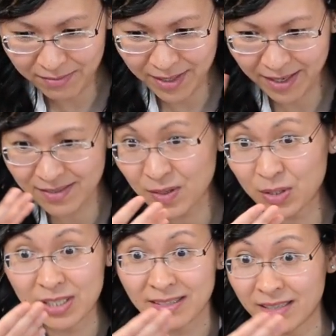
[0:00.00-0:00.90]
because
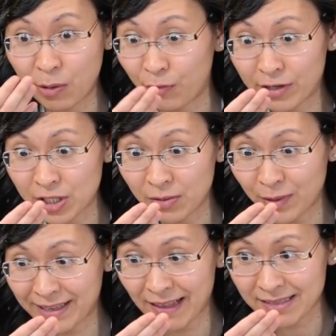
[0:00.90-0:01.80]
they're just single vision
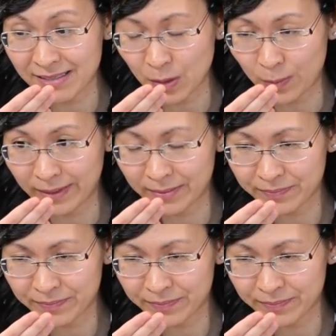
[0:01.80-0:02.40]
reading glasses only.